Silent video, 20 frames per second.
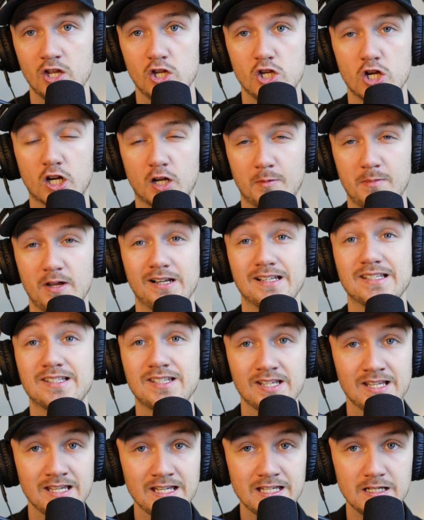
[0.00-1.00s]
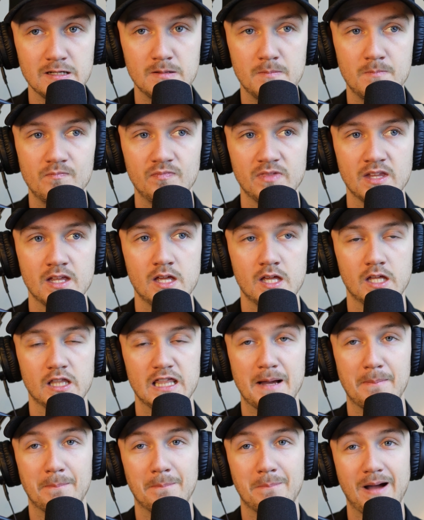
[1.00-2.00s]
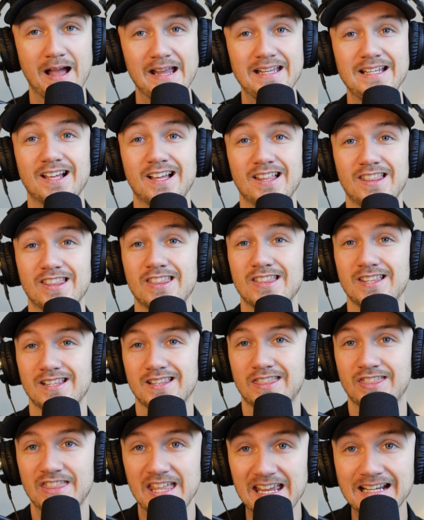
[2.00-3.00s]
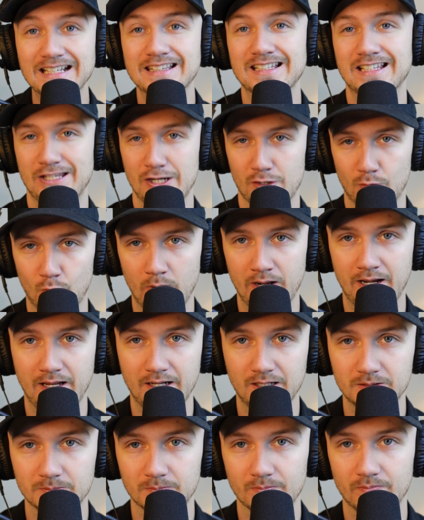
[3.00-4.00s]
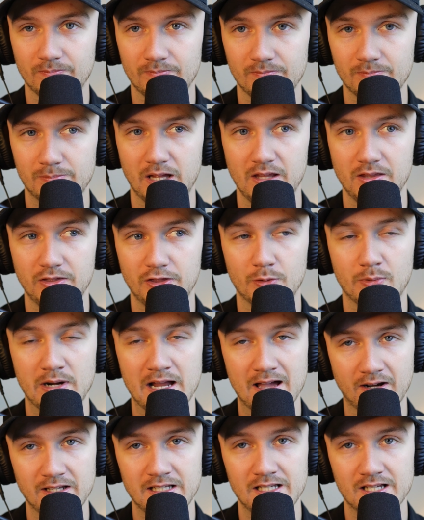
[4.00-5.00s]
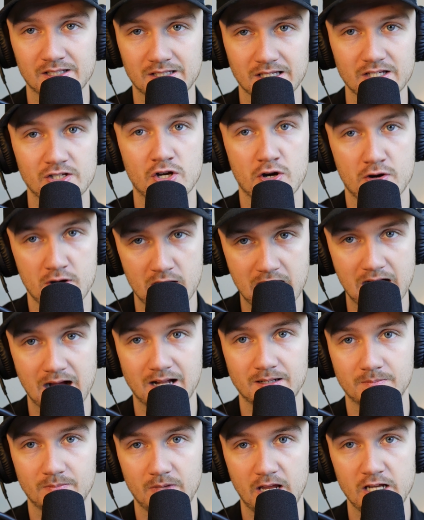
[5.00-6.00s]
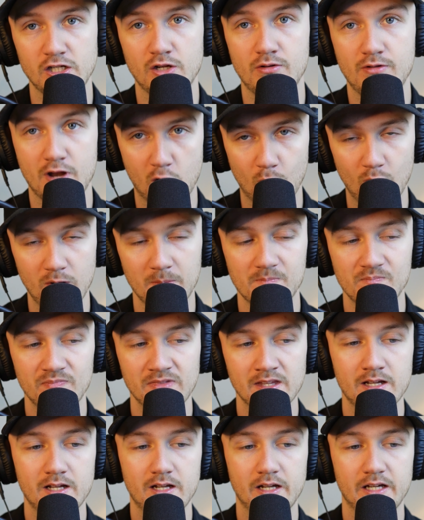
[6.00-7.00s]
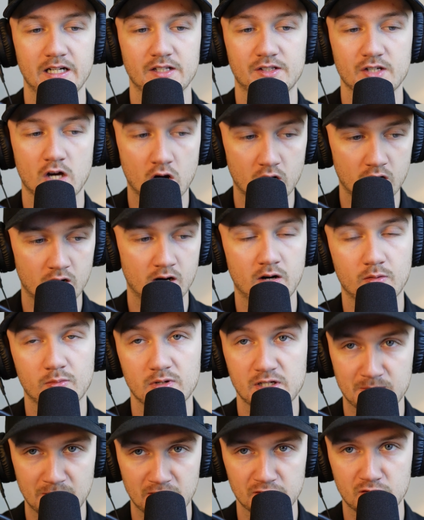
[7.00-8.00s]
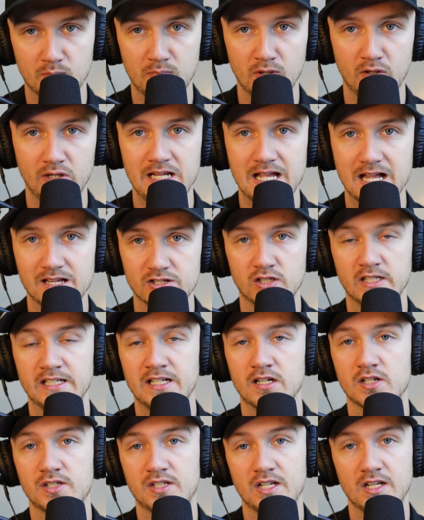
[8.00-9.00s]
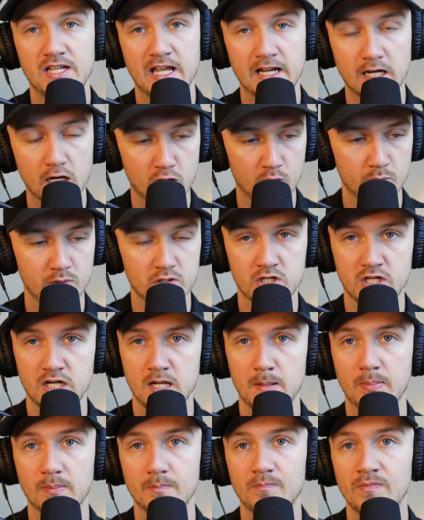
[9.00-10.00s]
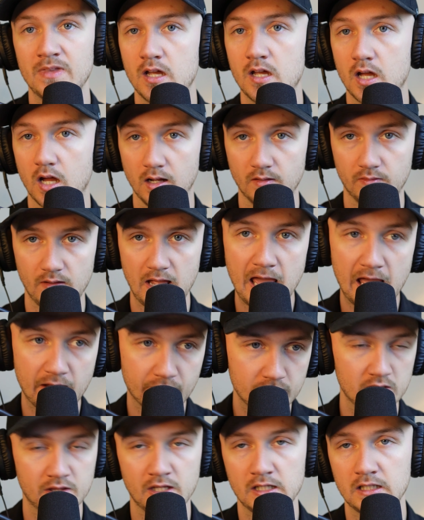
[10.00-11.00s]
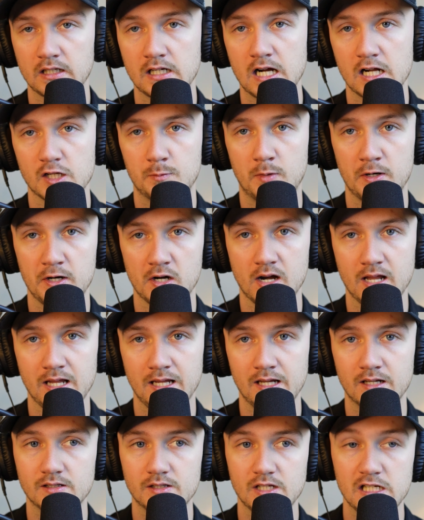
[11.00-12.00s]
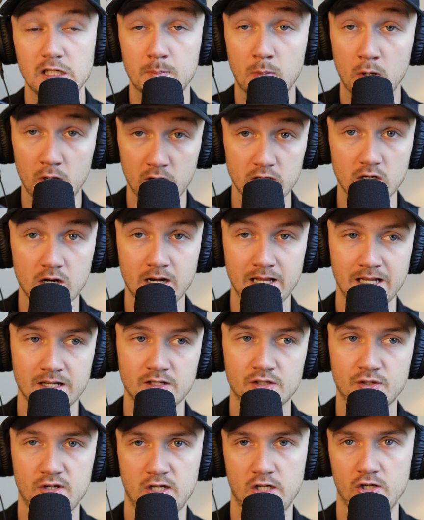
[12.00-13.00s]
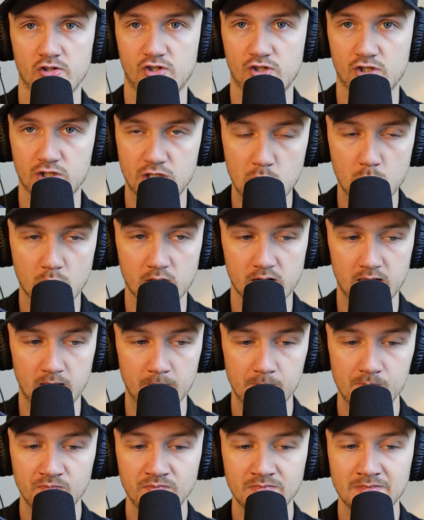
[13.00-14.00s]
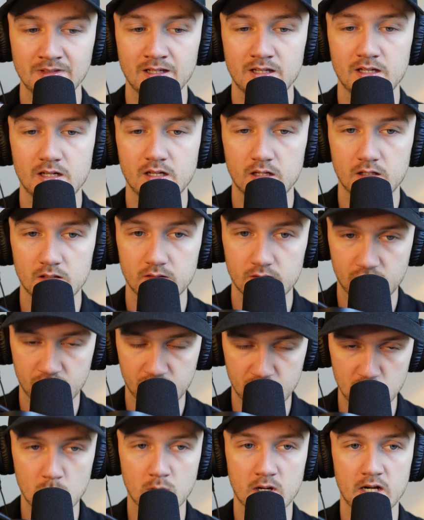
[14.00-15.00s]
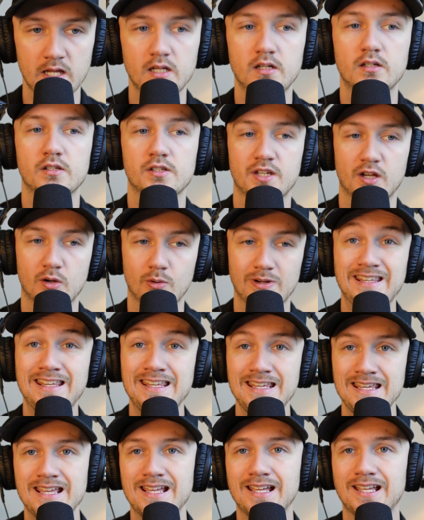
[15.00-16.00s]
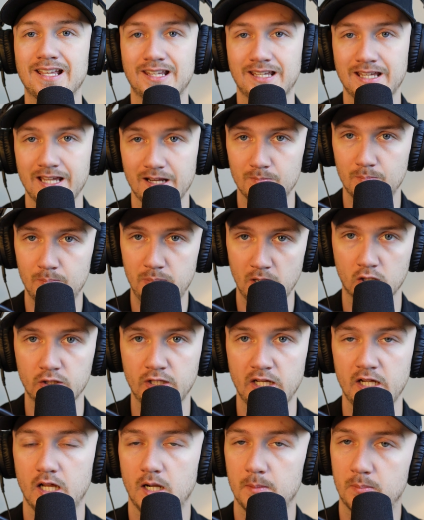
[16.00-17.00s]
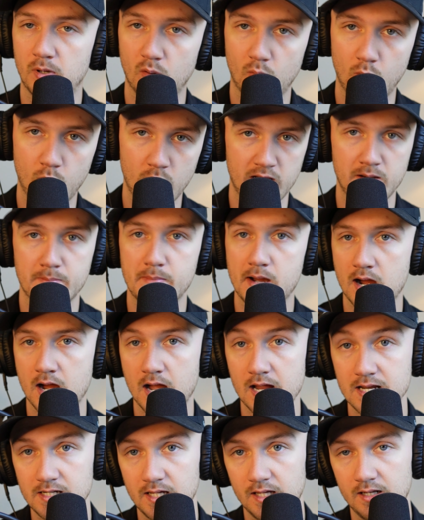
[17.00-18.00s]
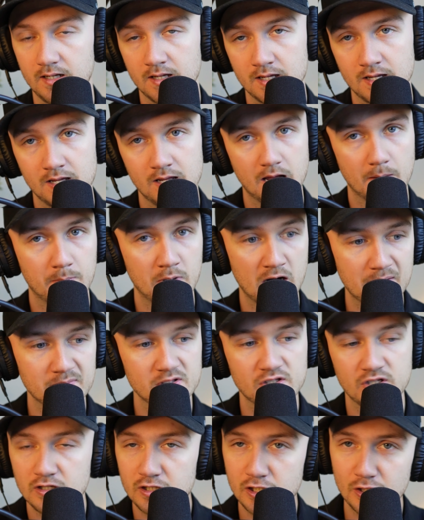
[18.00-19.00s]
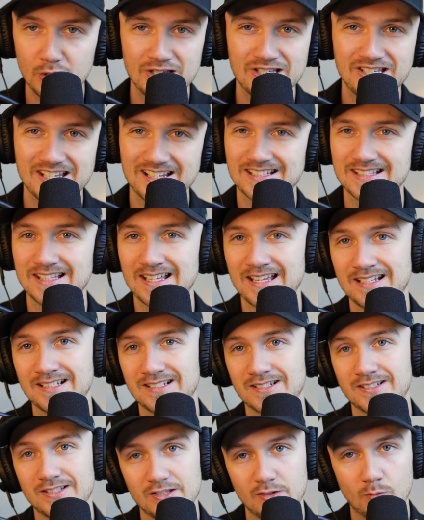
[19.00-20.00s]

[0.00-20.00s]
You're going to be on a team that might think that they're winning, but the reality is, is you're not, and you know it. And it's our responsibility as leaders to take ownership of everything that God's put in our hands. He's put it in your hands so you can steward it, steward it so He can build it and put win behind it. Promise you, do these six things.